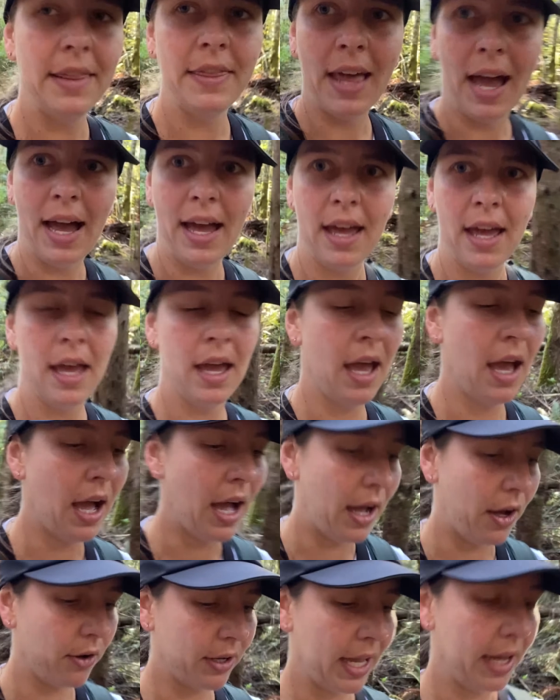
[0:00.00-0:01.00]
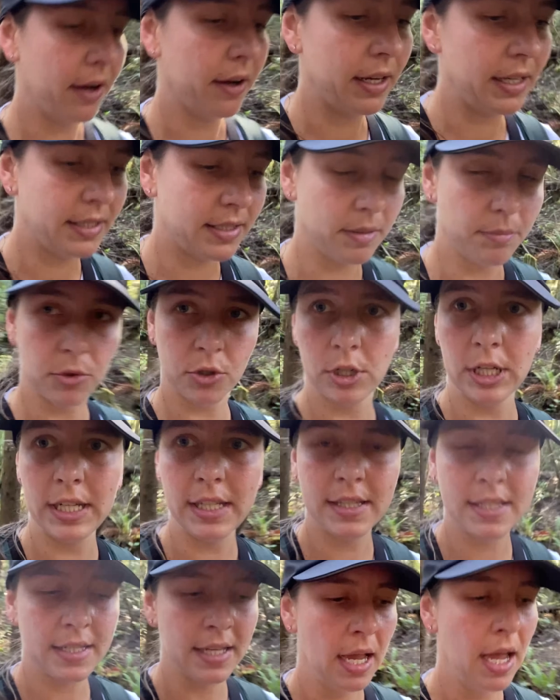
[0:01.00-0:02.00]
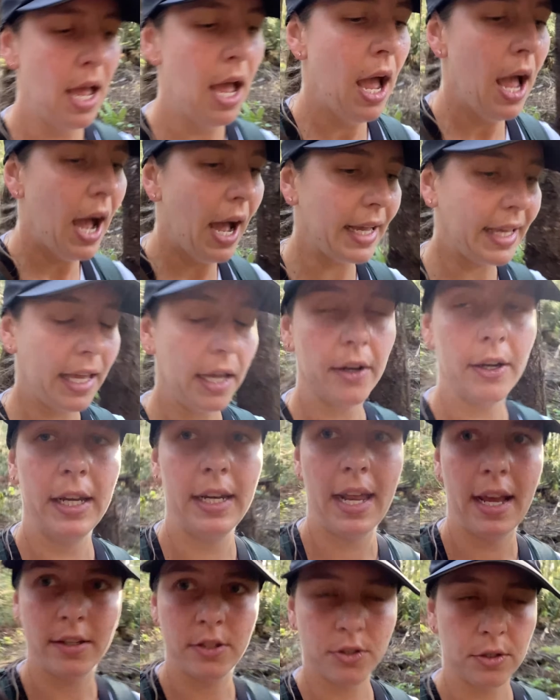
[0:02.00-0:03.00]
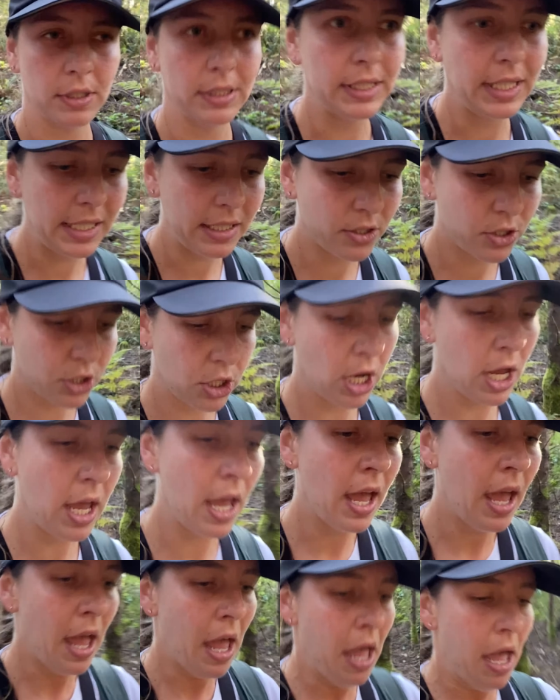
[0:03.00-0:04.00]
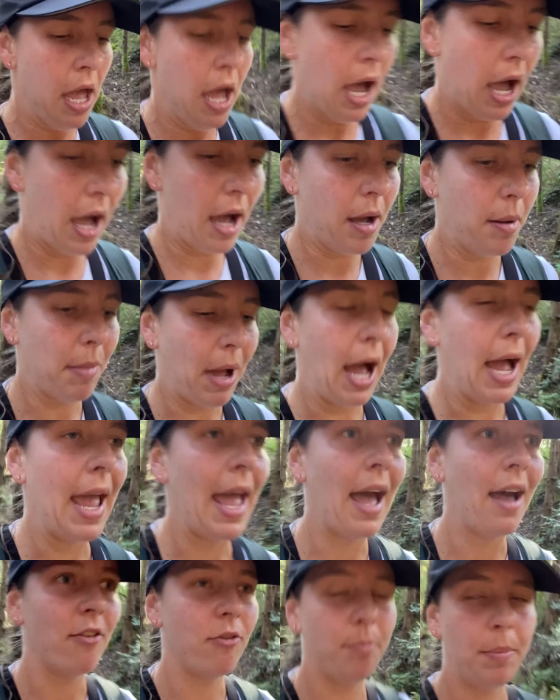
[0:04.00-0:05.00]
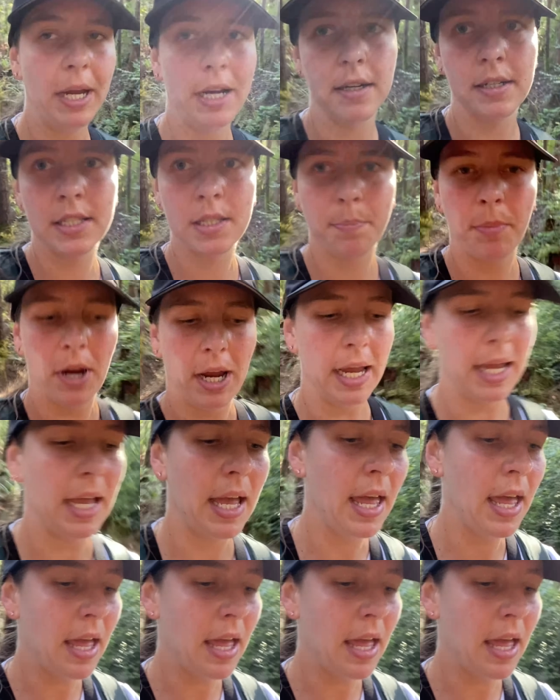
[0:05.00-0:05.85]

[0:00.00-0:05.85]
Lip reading: that, I'll carry some treats. I carry an extra leash. I have bear spray,